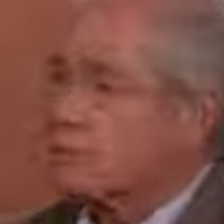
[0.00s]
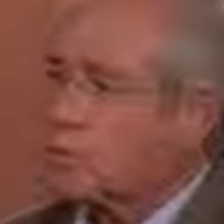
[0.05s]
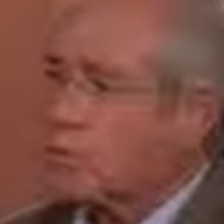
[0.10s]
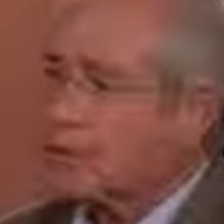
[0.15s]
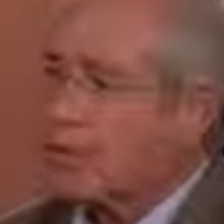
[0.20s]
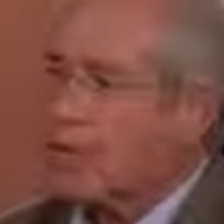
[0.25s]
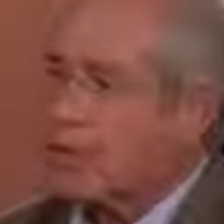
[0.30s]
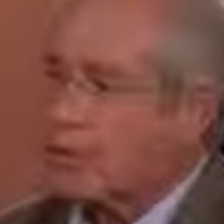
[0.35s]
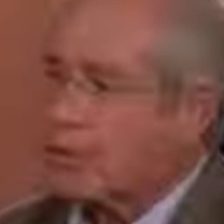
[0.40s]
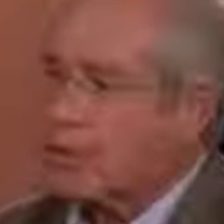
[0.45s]
work
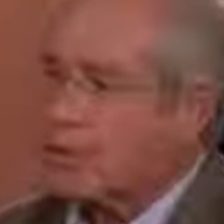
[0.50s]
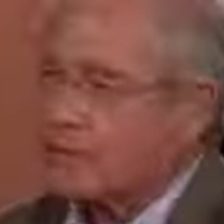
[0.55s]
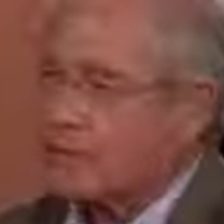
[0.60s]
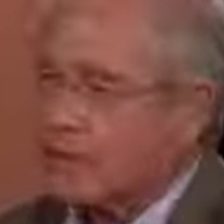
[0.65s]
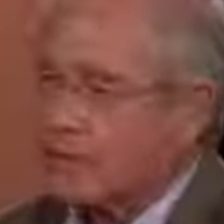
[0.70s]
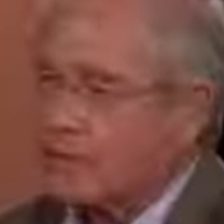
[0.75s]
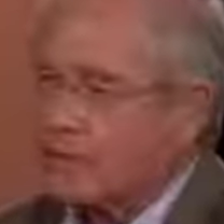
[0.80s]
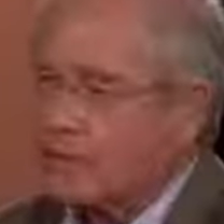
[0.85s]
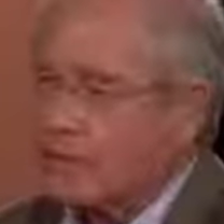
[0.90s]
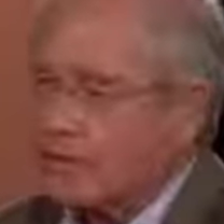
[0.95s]
out? Because
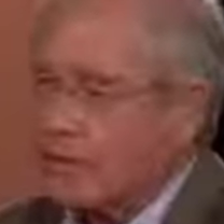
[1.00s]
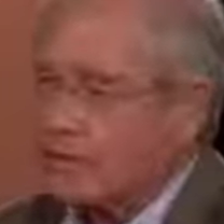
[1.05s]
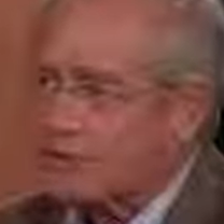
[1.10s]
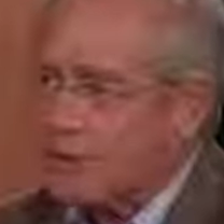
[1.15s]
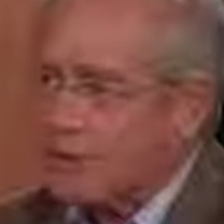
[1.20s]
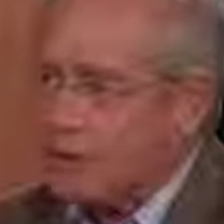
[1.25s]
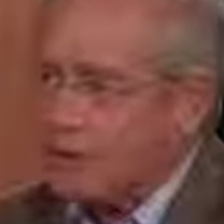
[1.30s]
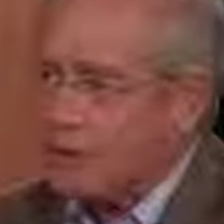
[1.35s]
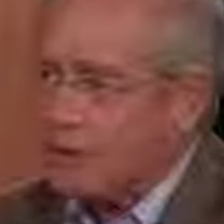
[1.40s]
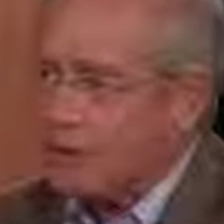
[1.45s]
I know that's
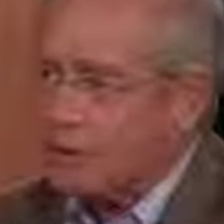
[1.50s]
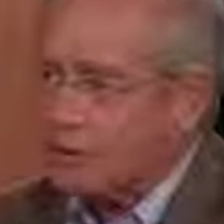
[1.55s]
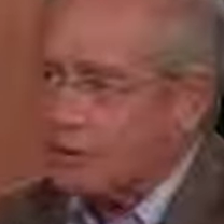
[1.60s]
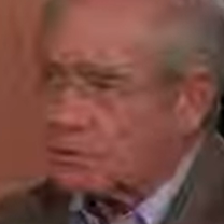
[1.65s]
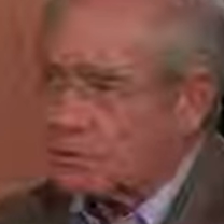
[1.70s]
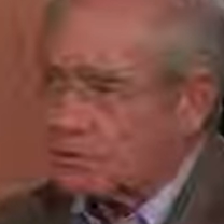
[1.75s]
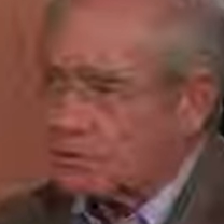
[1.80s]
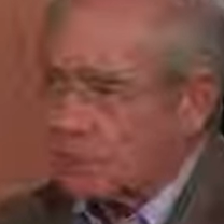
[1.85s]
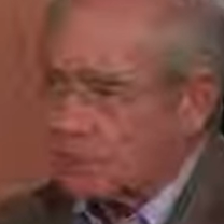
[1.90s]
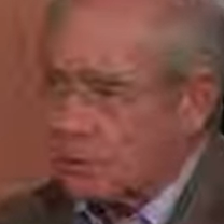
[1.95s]
key to
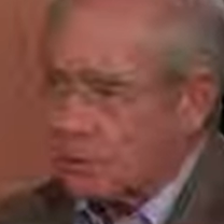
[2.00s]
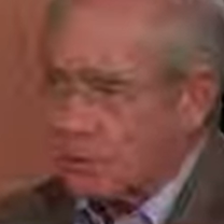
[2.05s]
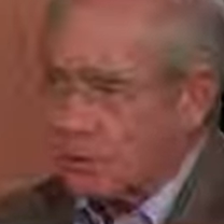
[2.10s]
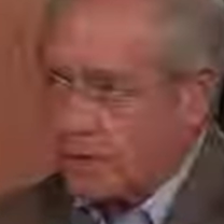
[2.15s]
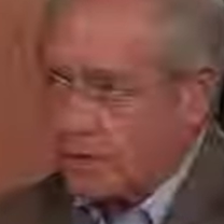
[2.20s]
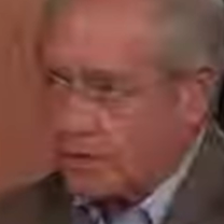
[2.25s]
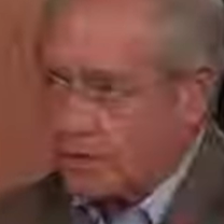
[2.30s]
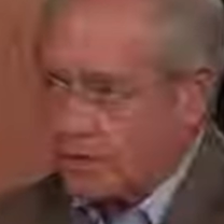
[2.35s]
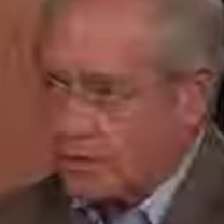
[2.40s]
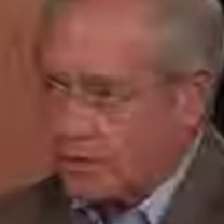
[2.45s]
the show
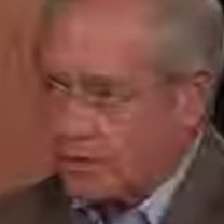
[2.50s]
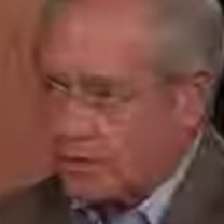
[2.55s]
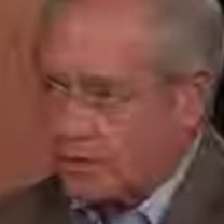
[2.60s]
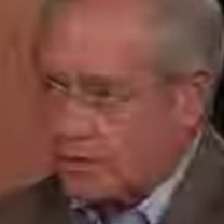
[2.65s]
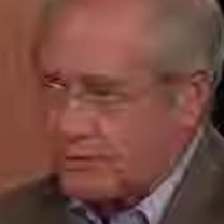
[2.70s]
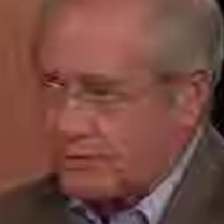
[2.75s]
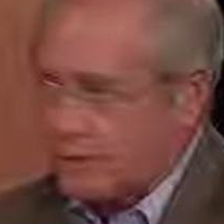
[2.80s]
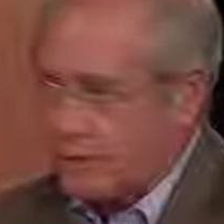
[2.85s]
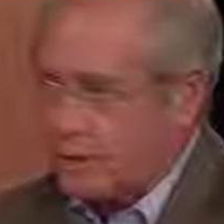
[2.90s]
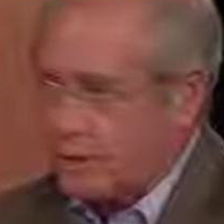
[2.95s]
being successful.